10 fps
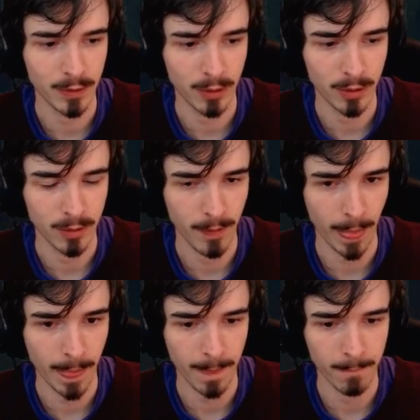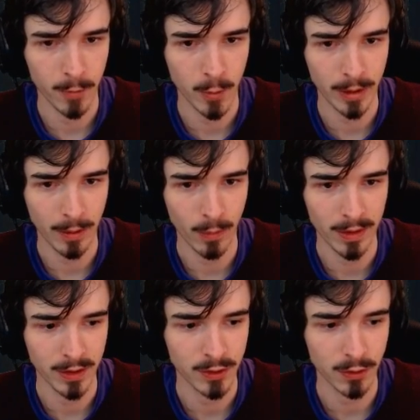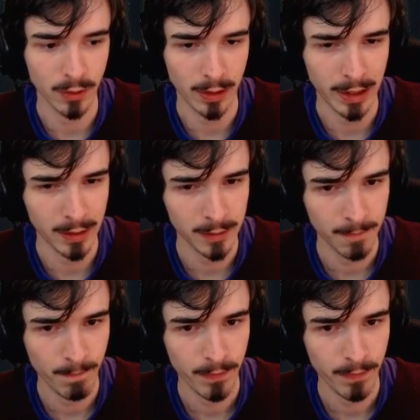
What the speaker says: you're doing it with a strong laner.